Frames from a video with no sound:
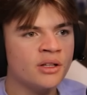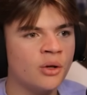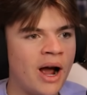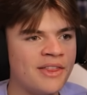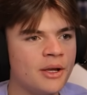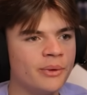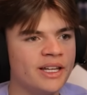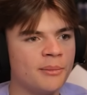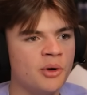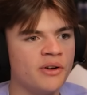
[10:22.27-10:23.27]
So I think we
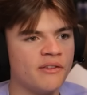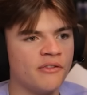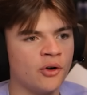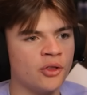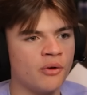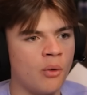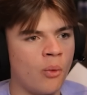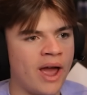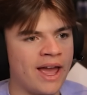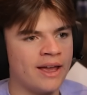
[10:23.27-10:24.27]
need to move it further
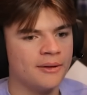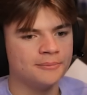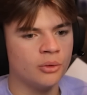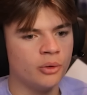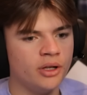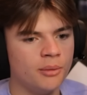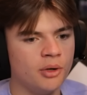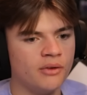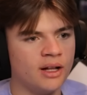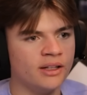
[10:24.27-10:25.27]
away. So we're going to
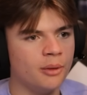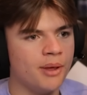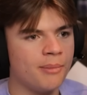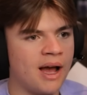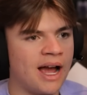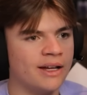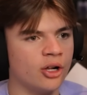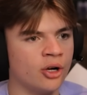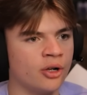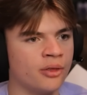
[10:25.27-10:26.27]
move it a little bit behind
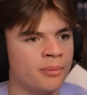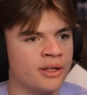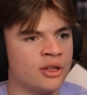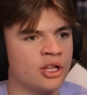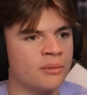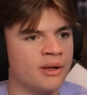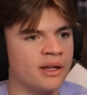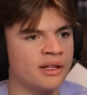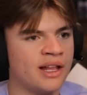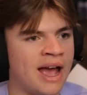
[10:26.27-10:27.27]
Earth be, just
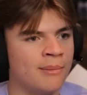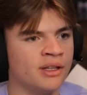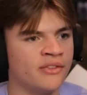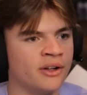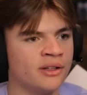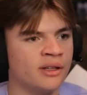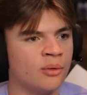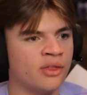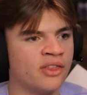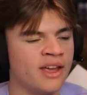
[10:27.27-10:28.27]
because its atmosphere is
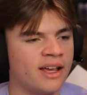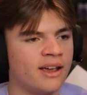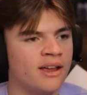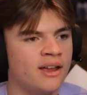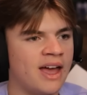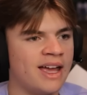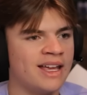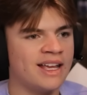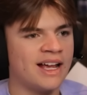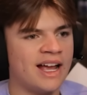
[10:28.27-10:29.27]
so thick that
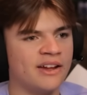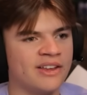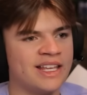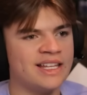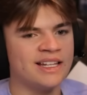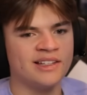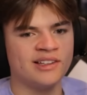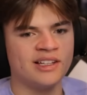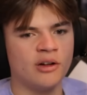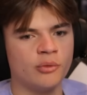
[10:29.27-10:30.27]
it can kind of heat
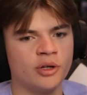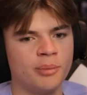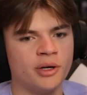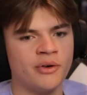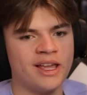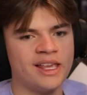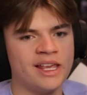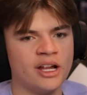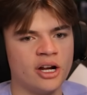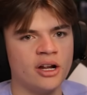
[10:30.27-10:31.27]
itself. We're going to put it right
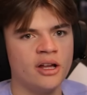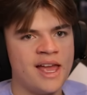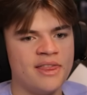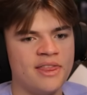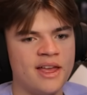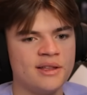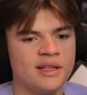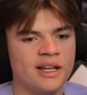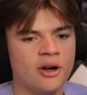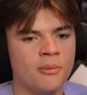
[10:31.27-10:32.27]
here and then
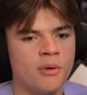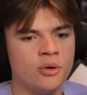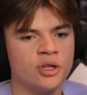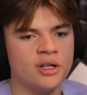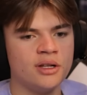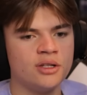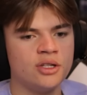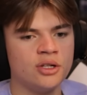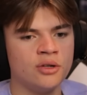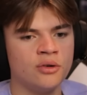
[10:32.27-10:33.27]
set our motion
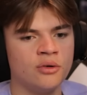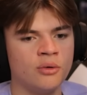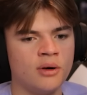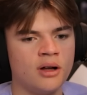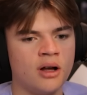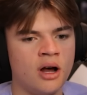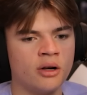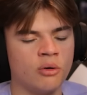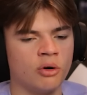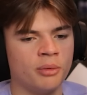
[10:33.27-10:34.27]
to
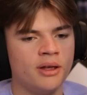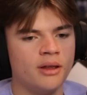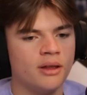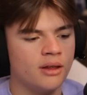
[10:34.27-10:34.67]
auto orbit.